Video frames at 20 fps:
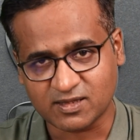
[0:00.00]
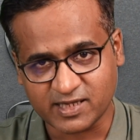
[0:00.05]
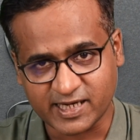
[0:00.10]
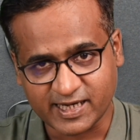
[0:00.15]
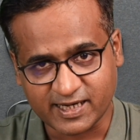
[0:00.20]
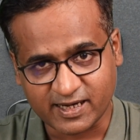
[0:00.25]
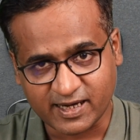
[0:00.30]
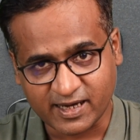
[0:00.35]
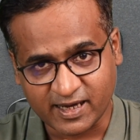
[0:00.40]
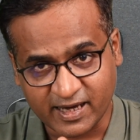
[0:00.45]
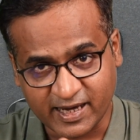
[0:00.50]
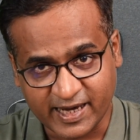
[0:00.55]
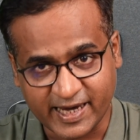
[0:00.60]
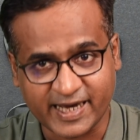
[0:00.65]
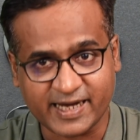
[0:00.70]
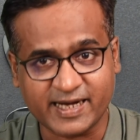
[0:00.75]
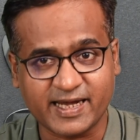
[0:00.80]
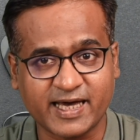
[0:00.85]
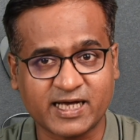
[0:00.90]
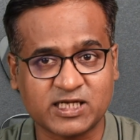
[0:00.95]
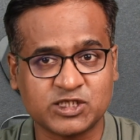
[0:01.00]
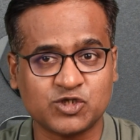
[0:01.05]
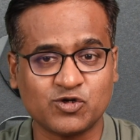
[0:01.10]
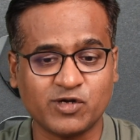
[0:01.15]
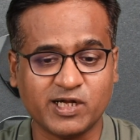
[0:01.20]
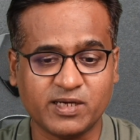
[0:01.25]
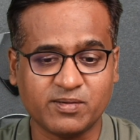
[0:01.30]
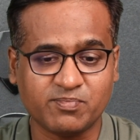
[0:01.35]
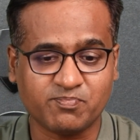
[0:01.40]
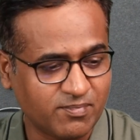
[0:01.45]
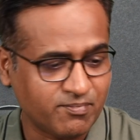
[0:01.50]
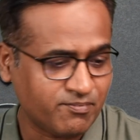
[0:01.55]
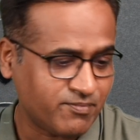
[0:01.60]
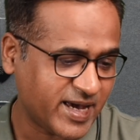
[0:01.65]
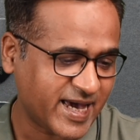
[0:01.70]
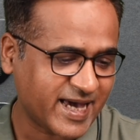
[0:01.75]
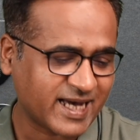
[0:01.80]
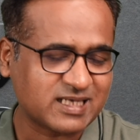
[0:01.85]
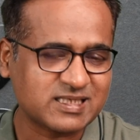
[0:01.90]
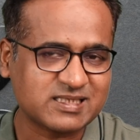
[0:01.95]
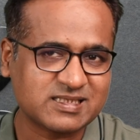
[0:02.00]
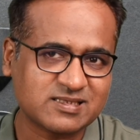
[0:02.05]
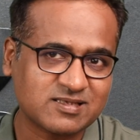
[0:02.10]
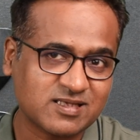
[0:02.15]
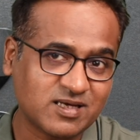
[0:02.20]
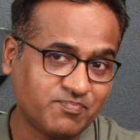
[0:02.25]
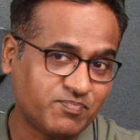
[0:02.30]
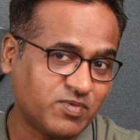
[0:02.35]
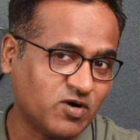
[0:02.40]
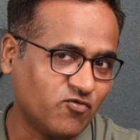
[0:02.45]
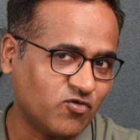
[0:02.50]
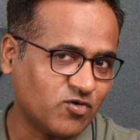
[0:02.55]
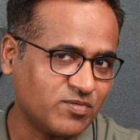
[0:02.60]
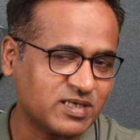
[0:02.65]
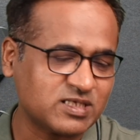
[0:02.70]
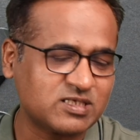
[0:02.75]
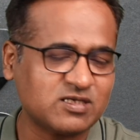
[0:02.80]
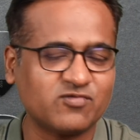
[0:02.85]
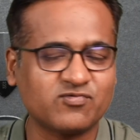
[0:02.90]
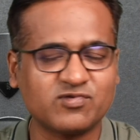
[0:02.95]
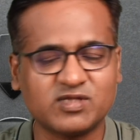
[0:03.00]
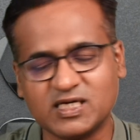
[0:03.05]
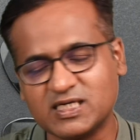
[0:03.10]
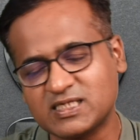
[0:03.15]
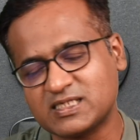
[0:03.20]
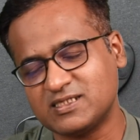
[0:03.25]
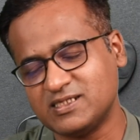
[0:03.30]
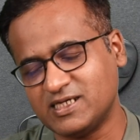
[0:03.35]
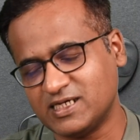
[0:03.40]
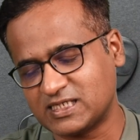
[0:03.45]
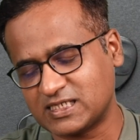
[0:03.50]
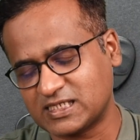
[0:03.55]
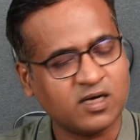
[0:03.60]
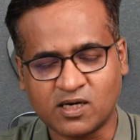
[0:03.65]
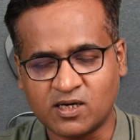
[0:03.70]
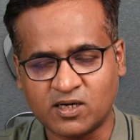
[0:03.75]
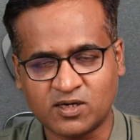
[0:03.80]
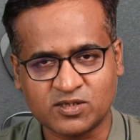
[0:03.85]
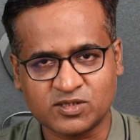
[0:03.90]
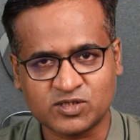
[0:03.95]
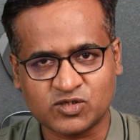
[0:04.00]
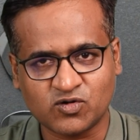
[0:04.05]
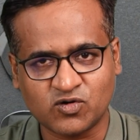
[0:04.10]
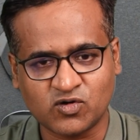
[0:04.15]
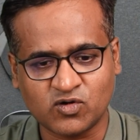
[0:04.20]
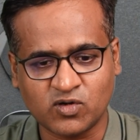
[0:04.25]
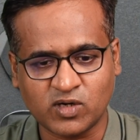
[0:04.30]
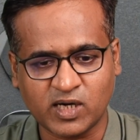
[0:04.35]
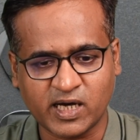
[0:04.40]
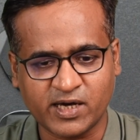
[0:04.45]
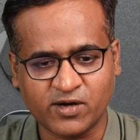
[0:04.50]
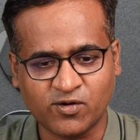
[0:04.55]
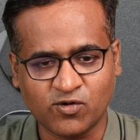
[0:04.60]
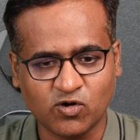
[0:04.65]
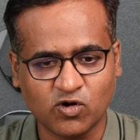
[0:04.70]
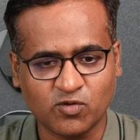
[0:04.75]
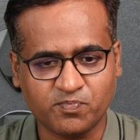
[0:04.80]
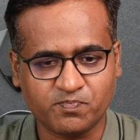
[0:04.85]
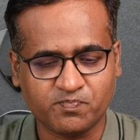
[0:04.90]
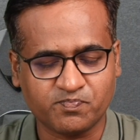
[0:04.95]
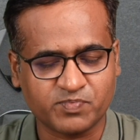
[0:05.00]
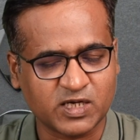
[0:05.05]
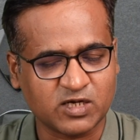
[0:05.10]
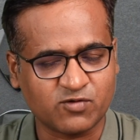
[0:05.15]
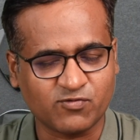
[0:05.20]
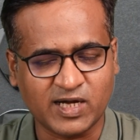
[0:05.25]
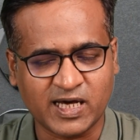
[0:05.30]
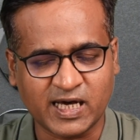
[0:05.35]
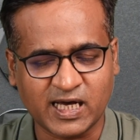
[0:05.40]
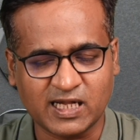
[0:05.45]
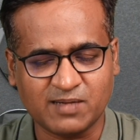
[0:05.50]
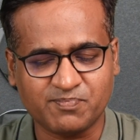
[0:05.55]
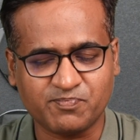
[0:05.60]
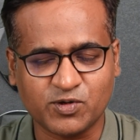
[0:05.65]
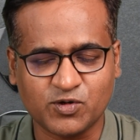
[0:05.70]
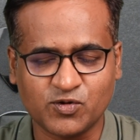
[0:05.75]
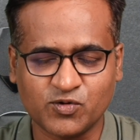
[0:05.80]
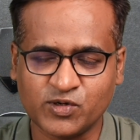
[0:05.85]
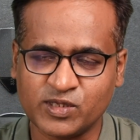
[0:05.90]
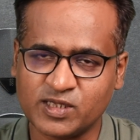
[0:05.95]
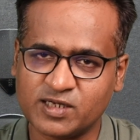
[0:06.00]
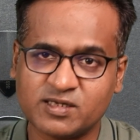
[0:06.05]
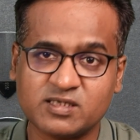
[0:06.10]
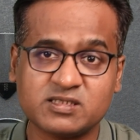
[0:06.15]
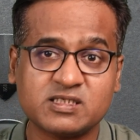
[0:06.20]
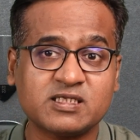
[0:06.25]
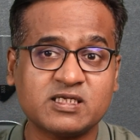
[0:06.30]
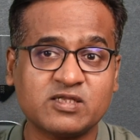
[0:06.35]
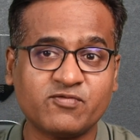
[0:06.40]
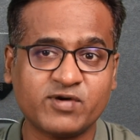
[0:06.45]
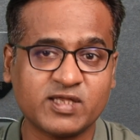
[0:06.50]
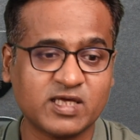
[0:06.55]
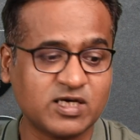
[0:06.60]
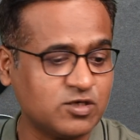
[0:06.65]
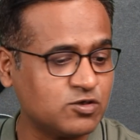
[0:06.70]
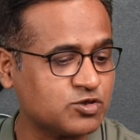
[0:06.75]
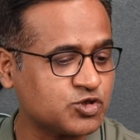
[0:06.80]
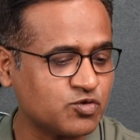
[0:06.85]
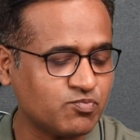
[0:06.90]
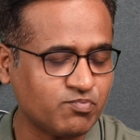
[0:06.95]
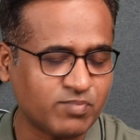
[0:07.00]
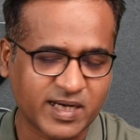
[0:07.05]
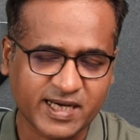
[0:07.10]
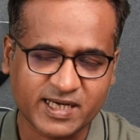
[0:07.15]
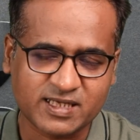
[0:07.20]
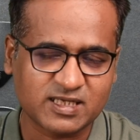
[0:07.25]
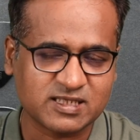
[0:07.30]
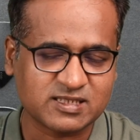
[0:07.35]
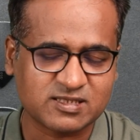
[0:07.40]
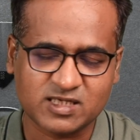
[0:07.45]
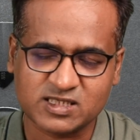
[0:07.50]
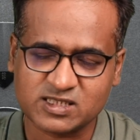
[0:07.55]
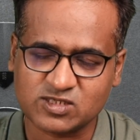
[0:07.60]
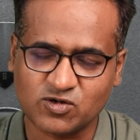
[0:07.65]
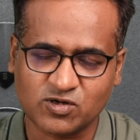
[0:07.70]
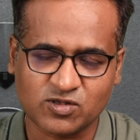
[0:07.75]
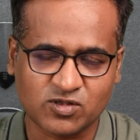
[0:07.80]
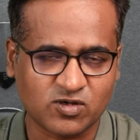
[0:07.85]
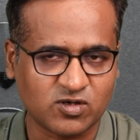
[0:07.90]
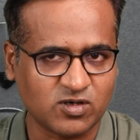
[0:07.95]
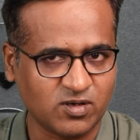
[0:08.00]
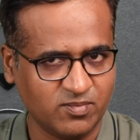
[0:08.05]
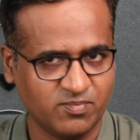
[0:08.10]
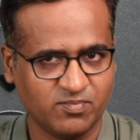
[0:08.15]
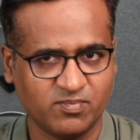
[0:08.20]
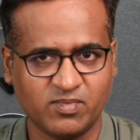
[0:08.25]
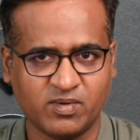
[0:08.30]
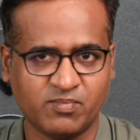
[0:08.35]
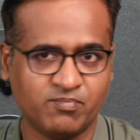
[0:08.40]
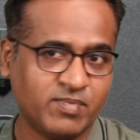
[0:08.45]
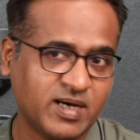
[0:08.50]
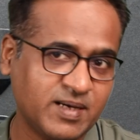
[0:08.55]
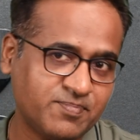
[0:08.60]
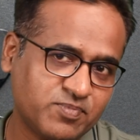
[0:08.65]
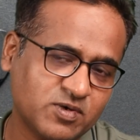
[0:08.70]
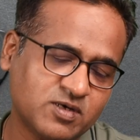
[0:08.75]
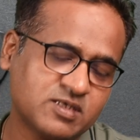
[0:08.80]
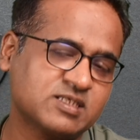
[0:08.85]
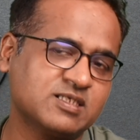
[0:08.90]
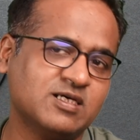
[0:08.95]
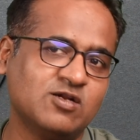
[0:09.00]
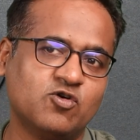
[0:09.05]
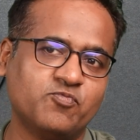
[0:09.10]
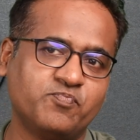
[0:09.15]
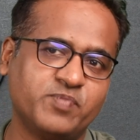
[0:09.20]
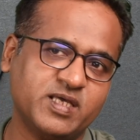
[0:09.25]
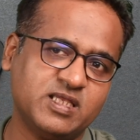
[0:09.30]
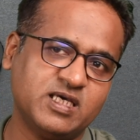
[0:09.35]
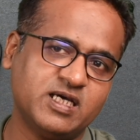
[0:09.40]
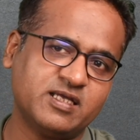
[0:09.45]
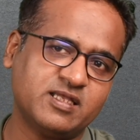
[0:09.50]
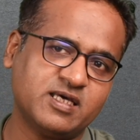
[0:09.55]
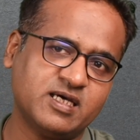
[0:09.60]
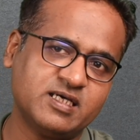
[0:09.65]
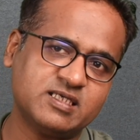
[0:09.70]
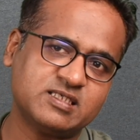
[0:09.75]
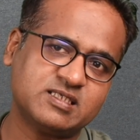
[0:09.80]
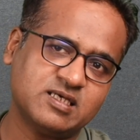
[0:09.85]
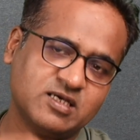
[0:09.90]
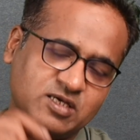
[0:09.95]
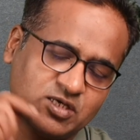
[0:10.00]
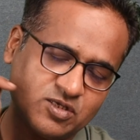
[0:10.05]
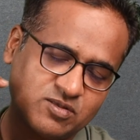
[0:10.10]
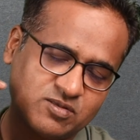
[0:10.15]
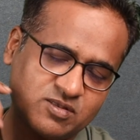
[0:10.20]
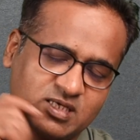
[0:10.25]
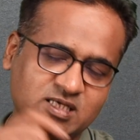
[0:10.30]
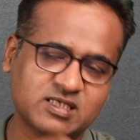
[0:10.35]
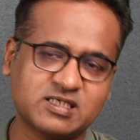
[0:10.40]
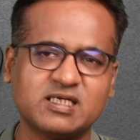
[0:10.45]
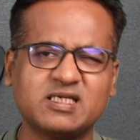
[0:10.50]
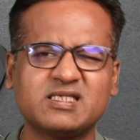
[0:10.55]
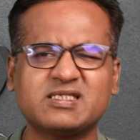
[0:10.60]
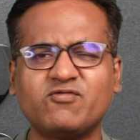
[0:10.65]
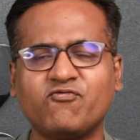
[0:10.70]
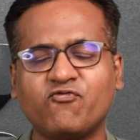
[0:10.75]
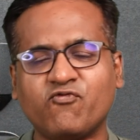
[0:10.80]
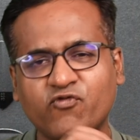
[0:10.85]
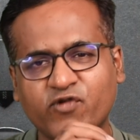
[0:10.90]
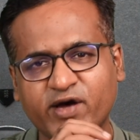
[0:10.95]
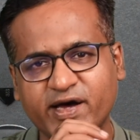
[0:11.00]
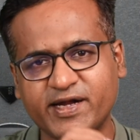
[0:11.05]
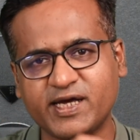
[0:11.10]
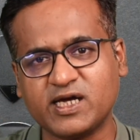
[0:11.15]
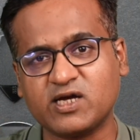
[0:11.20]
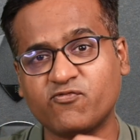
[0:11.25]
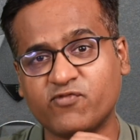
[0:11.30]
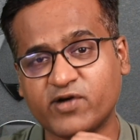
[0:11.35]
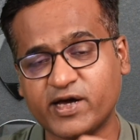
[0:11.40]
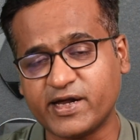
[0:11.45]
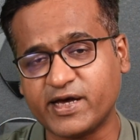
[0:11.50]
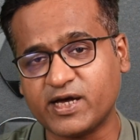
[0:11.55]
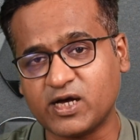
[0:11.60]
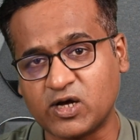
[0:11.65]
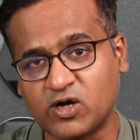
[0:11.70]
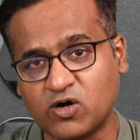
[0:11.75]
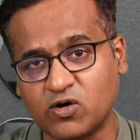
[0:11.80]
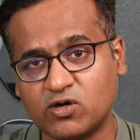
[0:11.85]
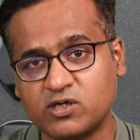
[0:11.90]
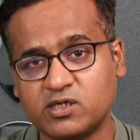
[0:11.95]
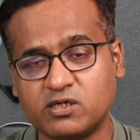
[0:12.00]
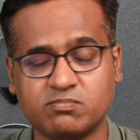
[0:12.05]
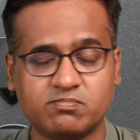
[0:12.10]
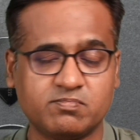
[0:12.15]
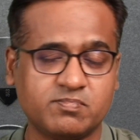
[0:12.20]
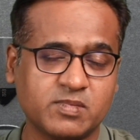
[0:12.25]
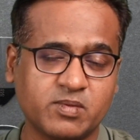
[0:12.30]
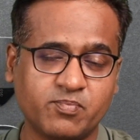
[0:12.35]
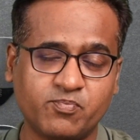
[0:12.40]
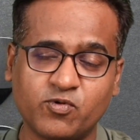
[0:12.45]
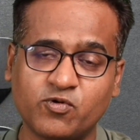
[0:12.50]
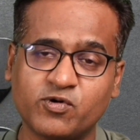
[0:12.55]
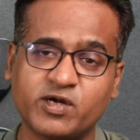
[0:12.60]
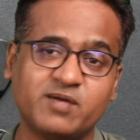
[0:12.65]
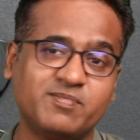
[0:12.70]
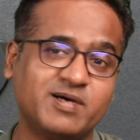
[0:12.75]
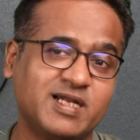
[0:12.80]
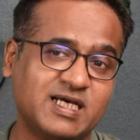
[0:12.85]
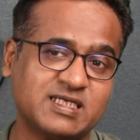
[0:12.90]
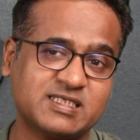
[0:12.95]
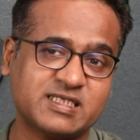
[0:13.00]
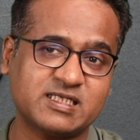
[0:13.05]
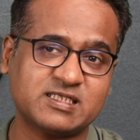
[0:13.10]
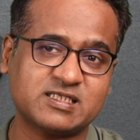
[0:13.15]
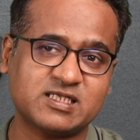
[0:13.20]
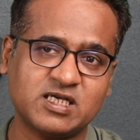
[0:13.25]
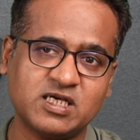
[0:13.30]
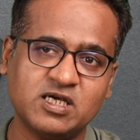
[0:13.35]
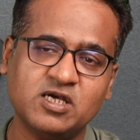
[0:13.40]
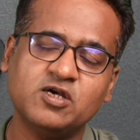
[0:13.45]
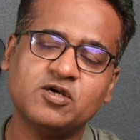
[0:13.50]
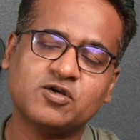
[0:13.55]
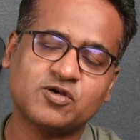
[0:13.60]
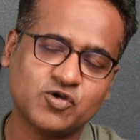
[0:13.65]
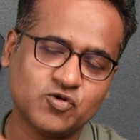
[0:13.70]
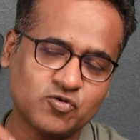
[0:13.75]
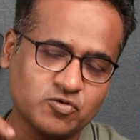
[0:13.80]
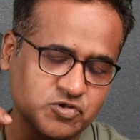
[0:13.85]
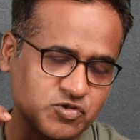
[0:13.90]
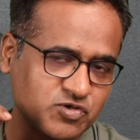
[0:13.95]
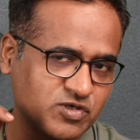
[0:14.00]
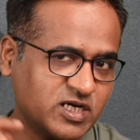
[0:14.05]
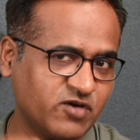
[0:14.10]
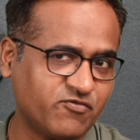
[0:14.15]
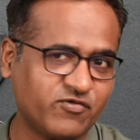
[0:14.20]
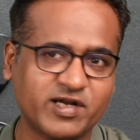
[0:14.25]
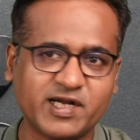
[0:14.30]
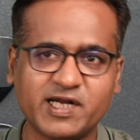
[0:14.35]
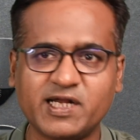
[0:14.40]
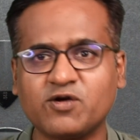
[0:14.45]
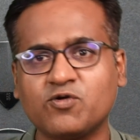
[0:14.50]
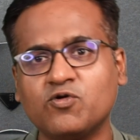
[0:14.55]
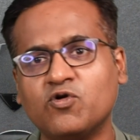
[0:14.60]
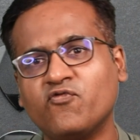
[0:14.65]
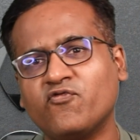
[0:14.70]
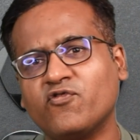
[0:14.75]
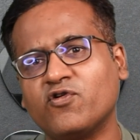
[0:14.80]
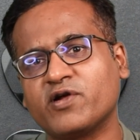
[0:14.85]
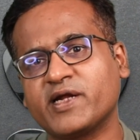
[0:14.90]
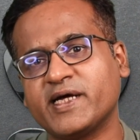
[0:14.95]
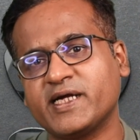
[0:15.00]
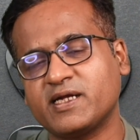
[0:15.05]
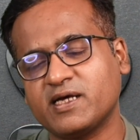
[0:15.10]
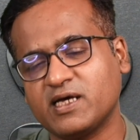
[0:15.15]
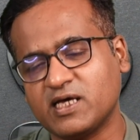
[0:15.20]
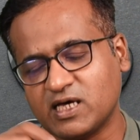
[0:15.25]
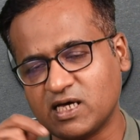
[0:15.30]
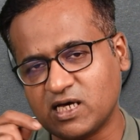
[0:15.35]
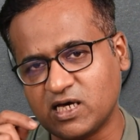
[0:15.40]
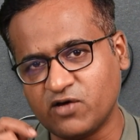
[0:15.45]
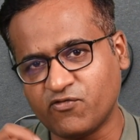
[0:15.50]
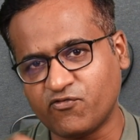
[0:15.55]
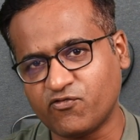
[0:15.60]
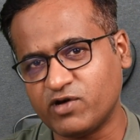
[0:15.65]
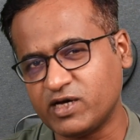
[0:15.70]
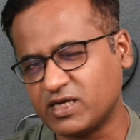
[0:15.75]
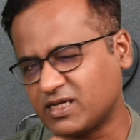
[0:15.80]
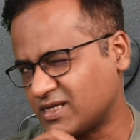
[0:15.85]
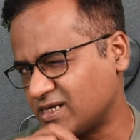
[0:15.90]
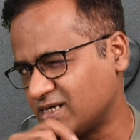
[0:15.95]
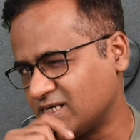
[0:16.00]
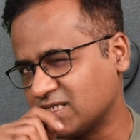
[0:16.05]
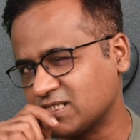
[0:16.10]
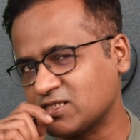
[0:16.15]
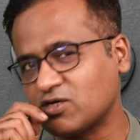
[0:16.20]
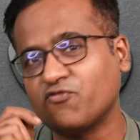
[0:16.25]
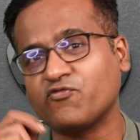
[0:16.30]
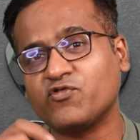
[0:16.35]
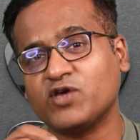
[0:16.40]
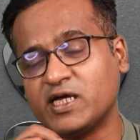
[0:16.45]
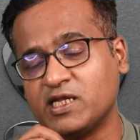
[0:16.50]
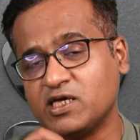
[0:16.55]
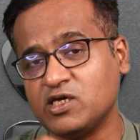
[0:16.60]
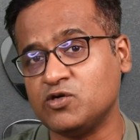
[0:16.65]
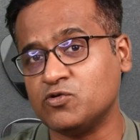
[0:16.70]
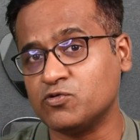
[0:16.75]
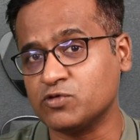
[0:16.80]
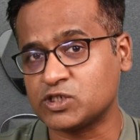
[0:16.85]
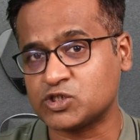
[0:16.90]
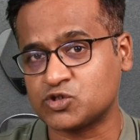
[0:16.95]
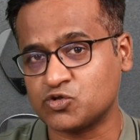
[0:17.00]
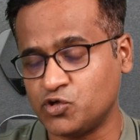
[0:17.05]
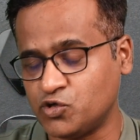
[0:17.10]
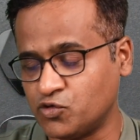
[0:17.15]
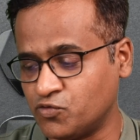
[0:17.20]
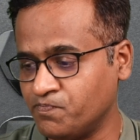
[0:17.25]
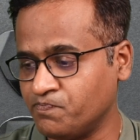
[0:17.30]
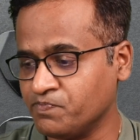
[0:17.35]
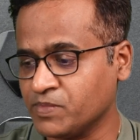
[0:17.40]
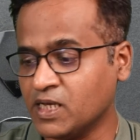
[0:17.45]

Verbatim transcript: that can actually max the performance of this disk uh, so i hope it will help you in a decision whether you should buy this disk or not my personal opinion is this is a very very good portable ssd you should definitely go for it if it is of any use to you